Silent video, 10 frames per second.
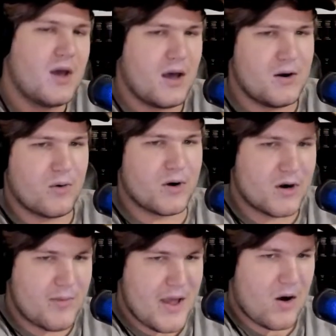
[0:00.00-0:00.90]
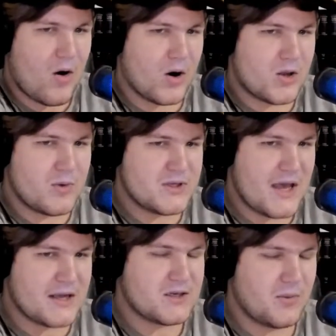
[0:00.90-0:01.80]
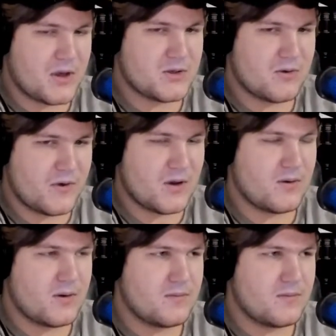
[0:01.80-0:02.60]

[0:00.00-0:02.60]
in order to make arguments that something is revealed.